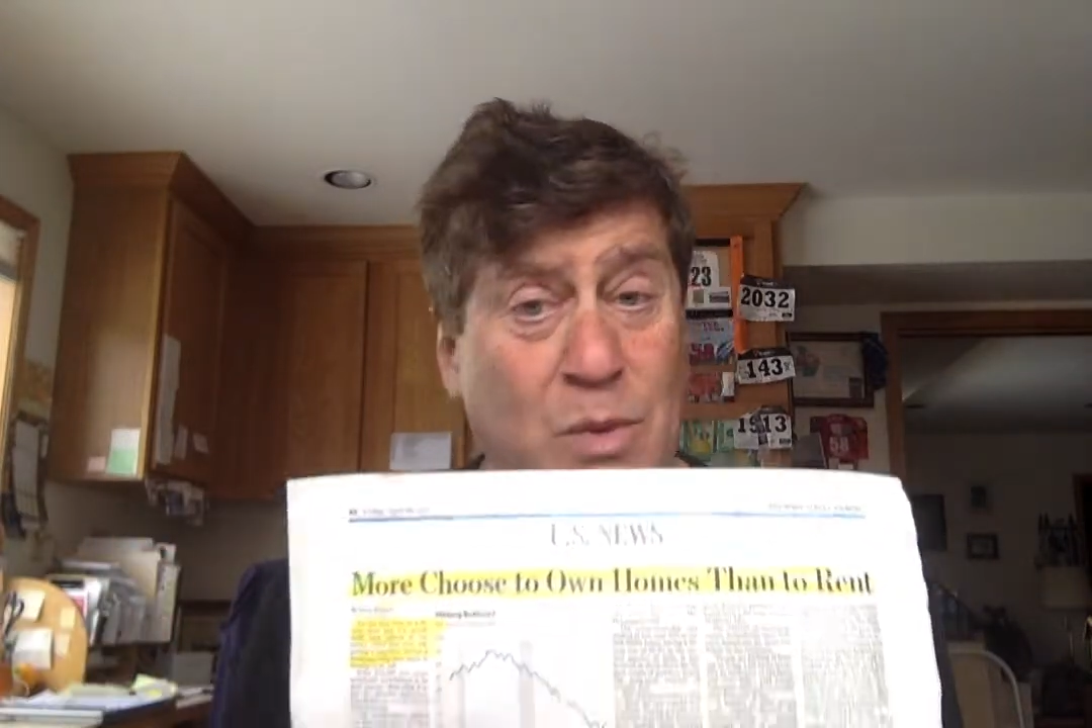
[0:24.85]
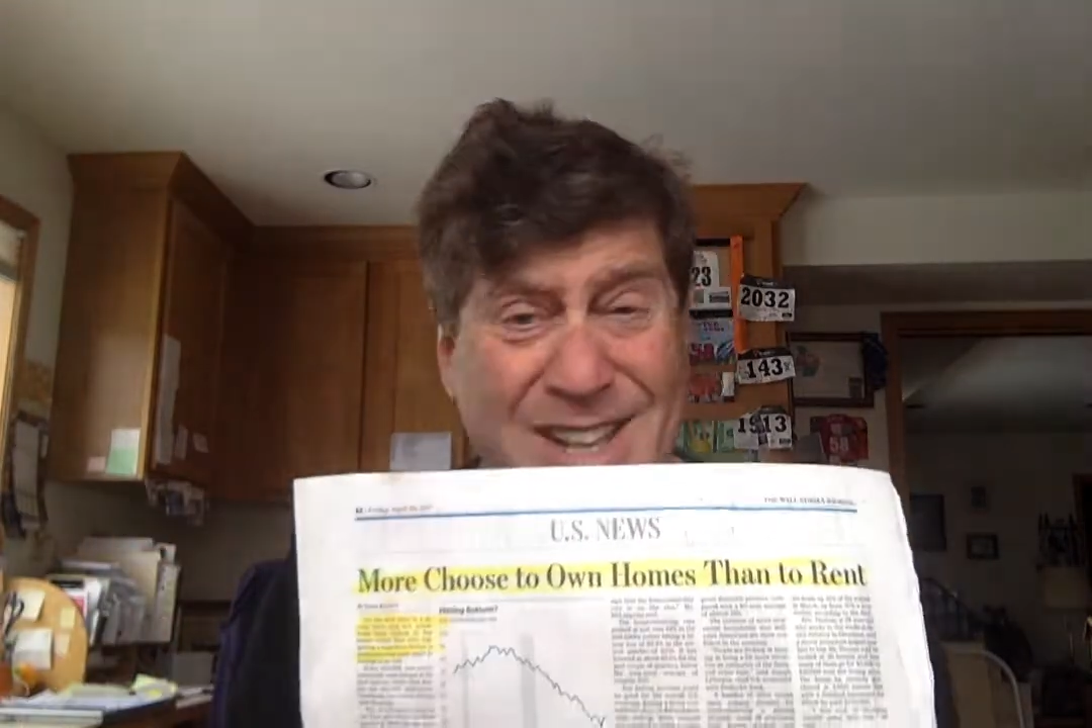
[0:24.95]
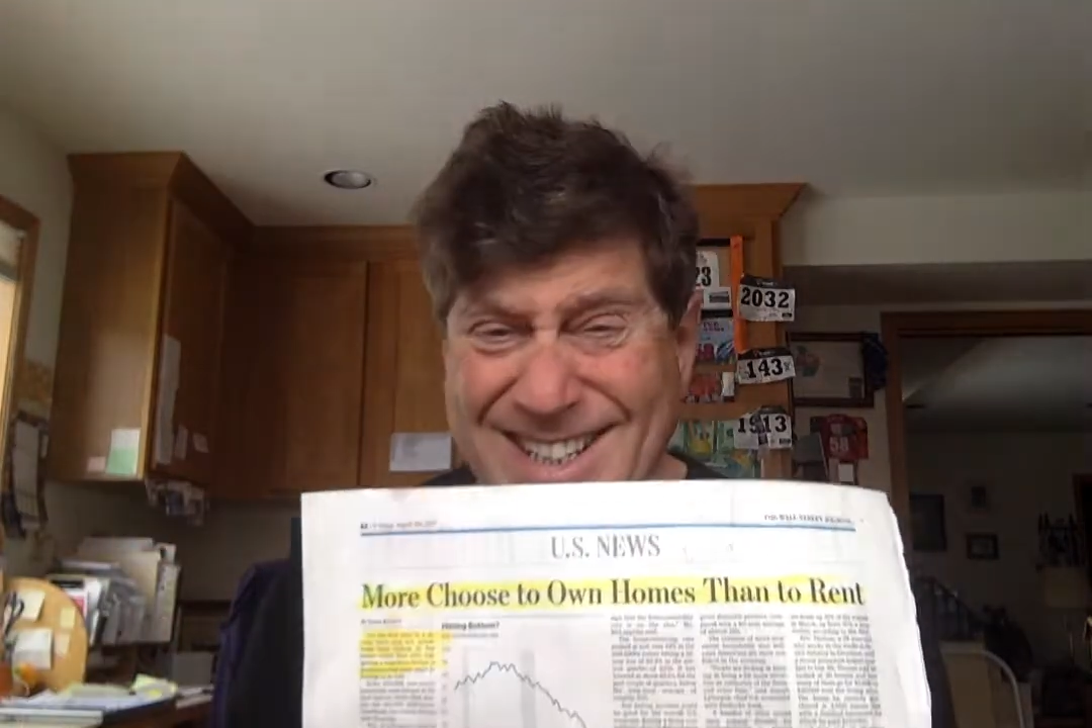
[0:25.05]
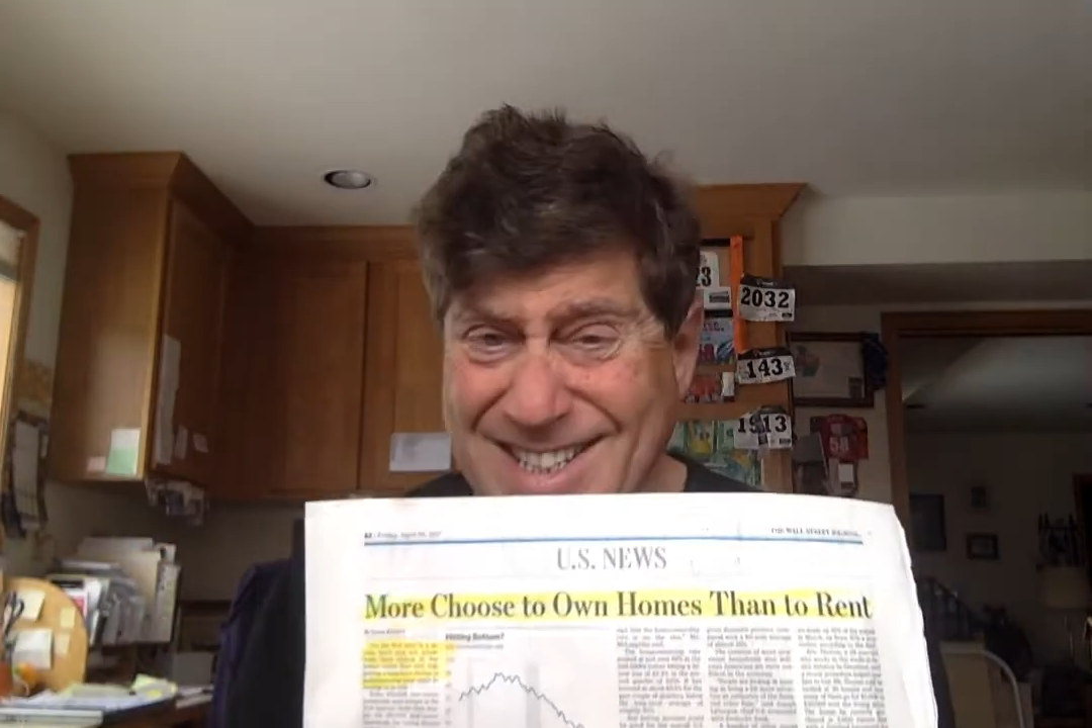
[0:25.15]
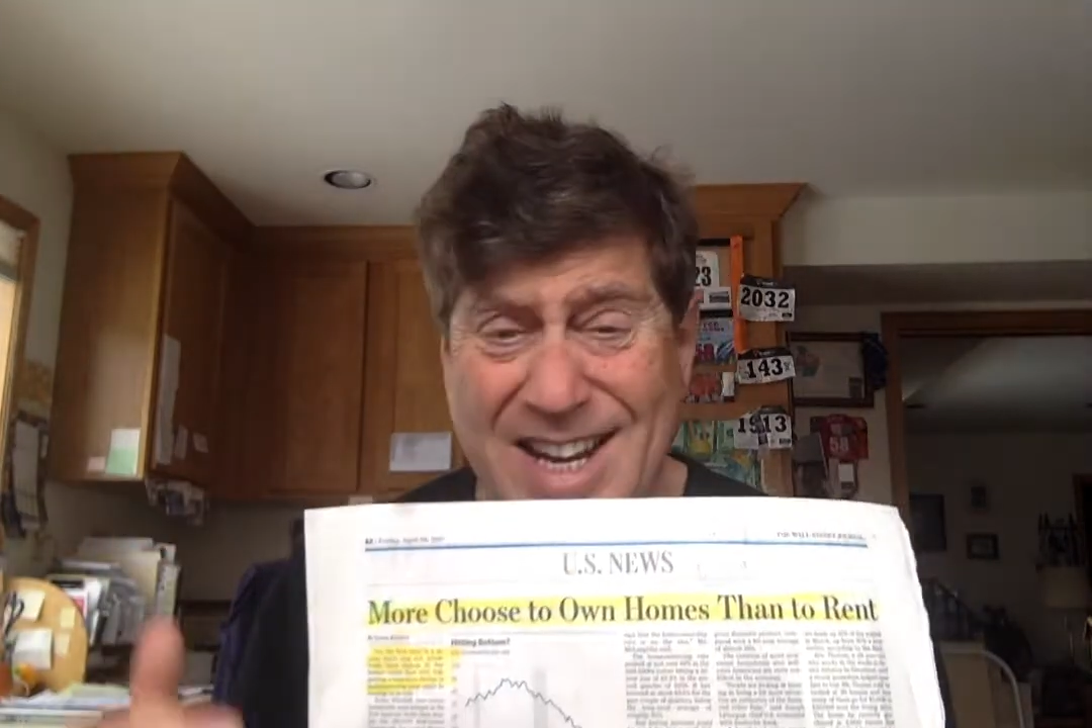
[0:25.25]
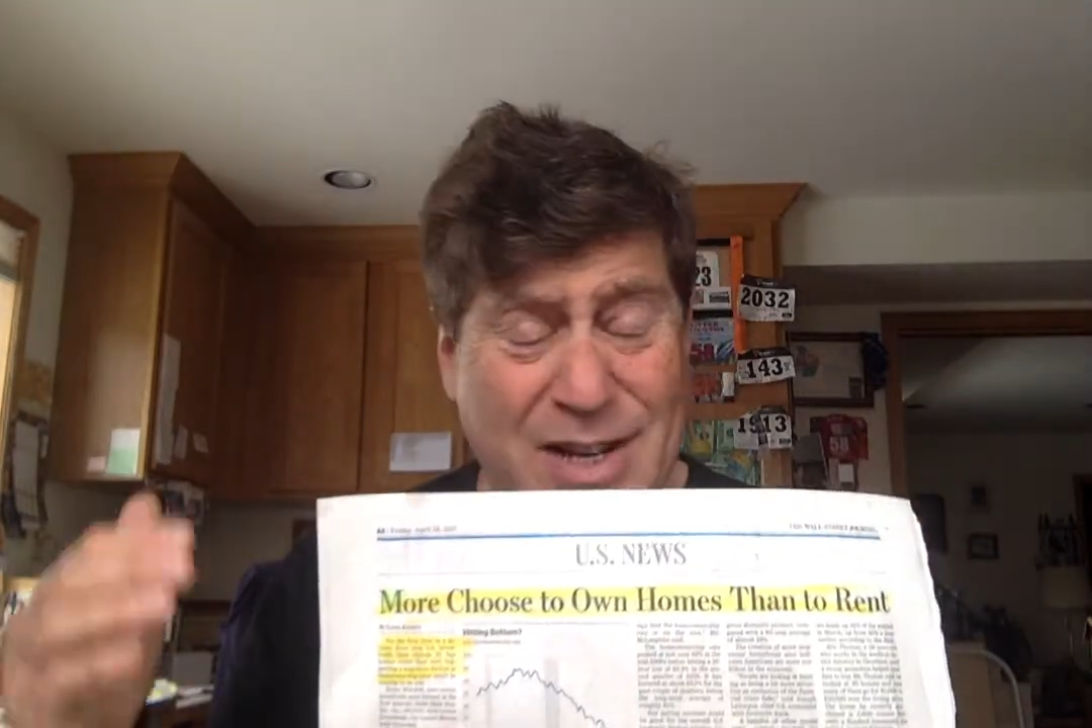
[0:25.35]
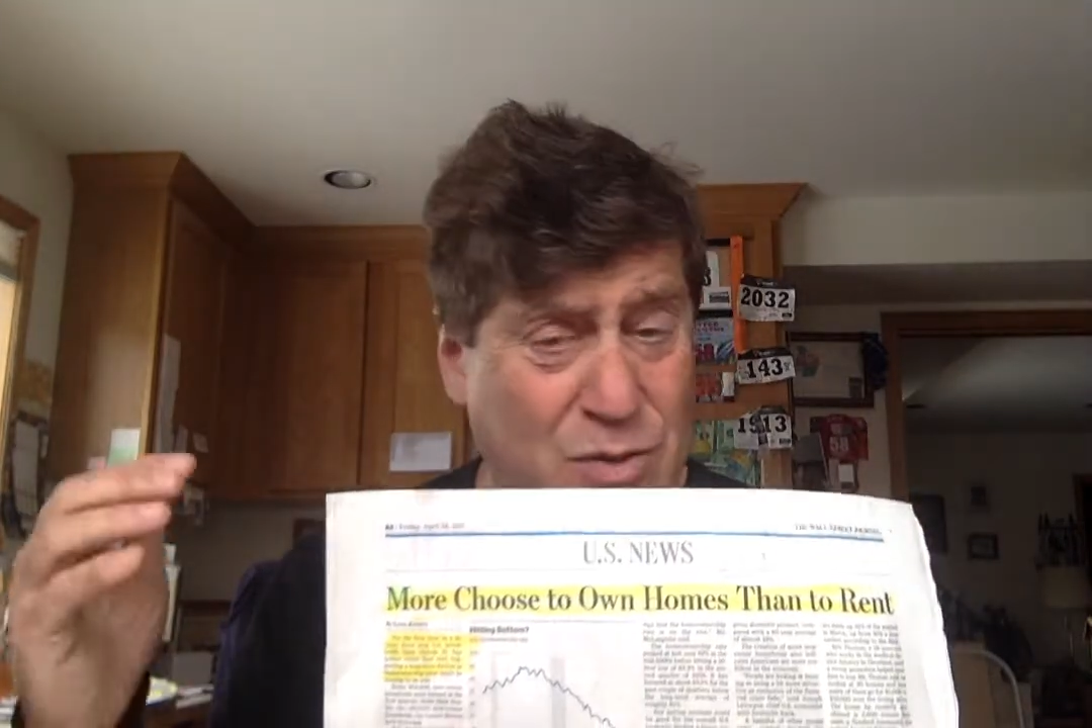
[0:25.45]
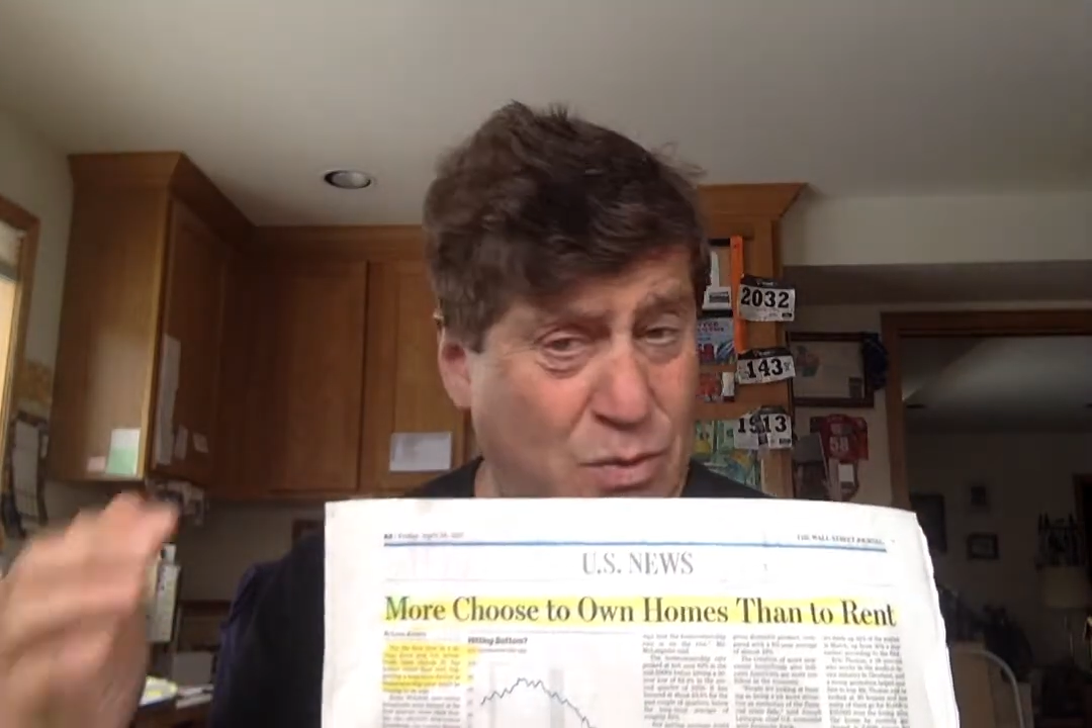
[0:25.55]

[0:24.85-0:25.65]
Real estate is